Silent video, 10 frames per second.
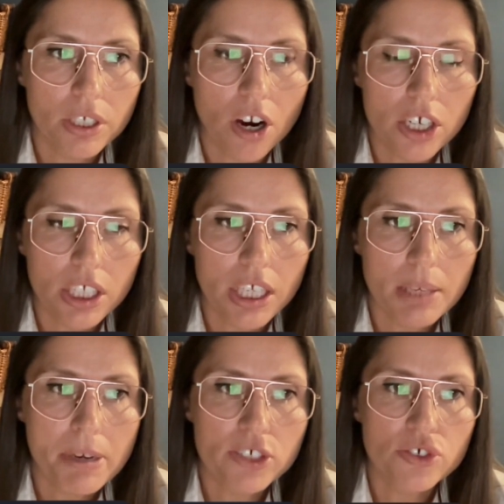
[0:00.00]
our key
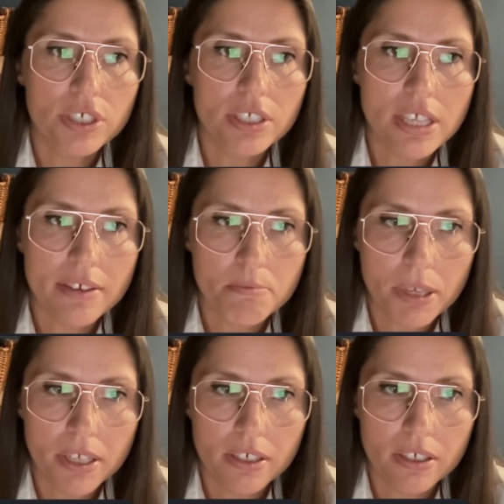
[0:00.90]
metrics have
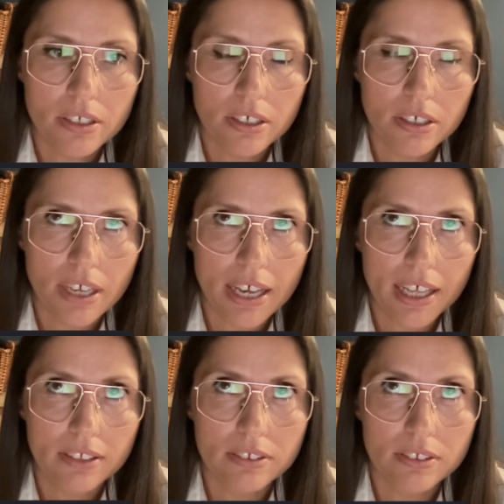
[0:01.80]
been
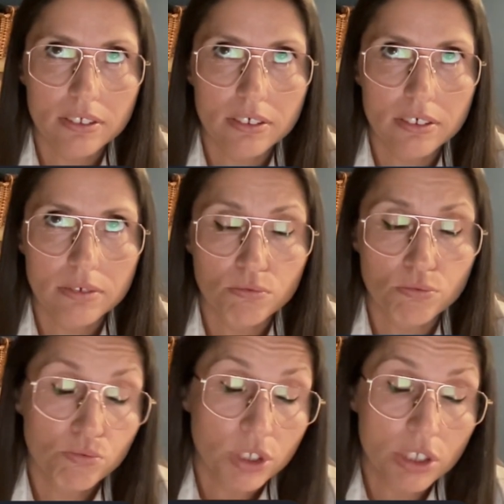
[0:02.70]
had
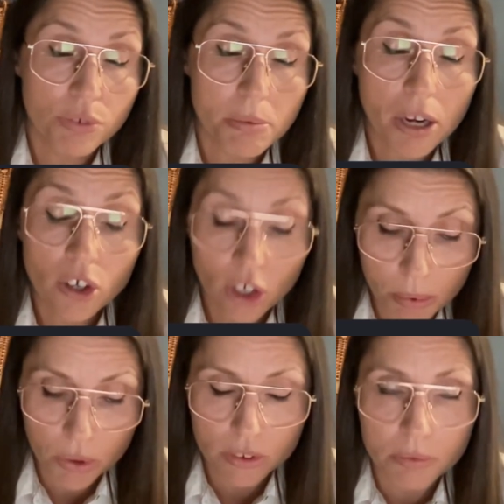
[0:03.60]
really
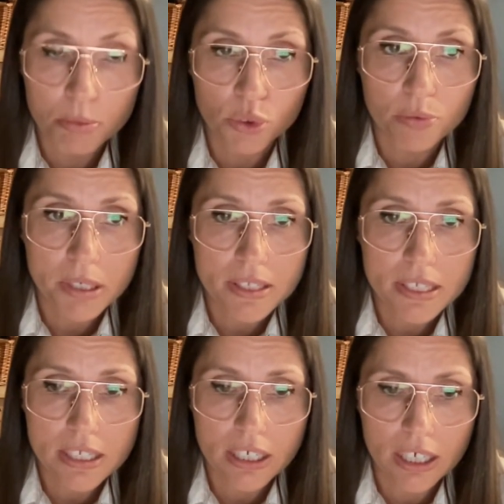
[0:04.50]
remarkable
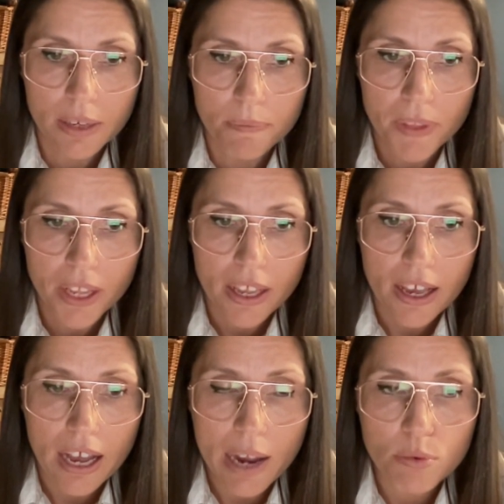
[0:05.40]
improvements.
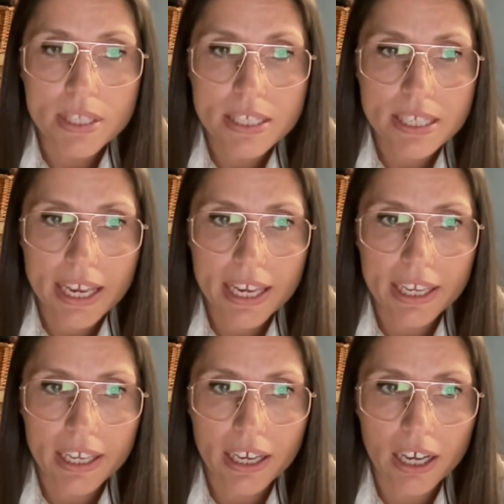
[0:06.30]
I would
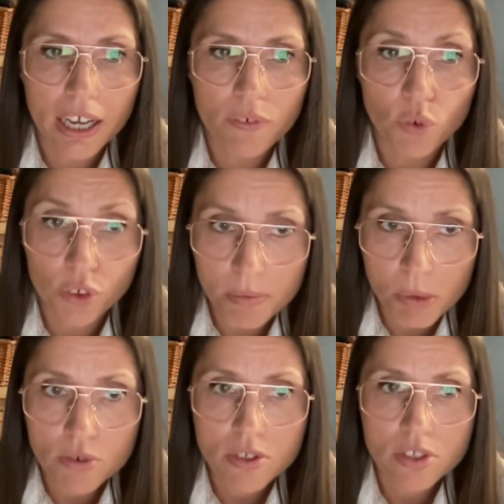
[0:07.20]
say for the
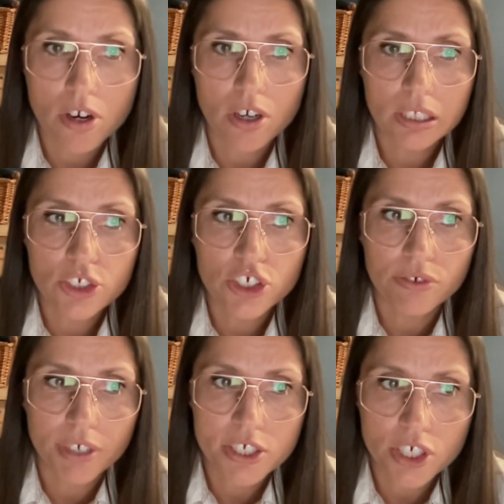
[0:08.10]
most, our lead
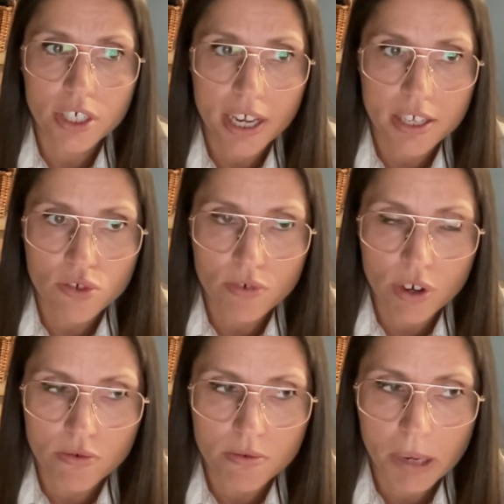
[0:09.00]
generation has
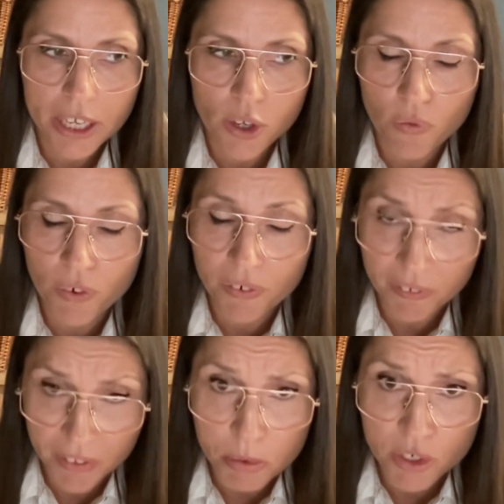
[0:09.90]
grown by over
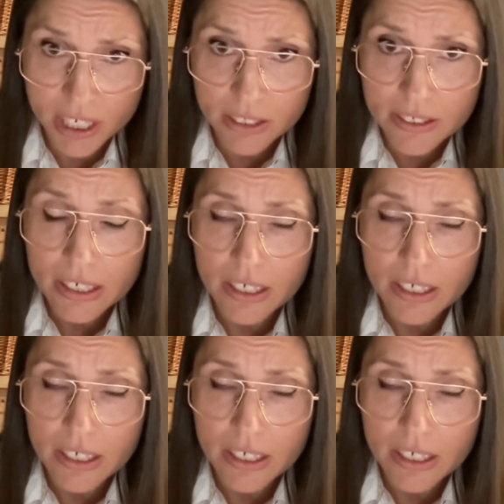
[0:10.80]
50%,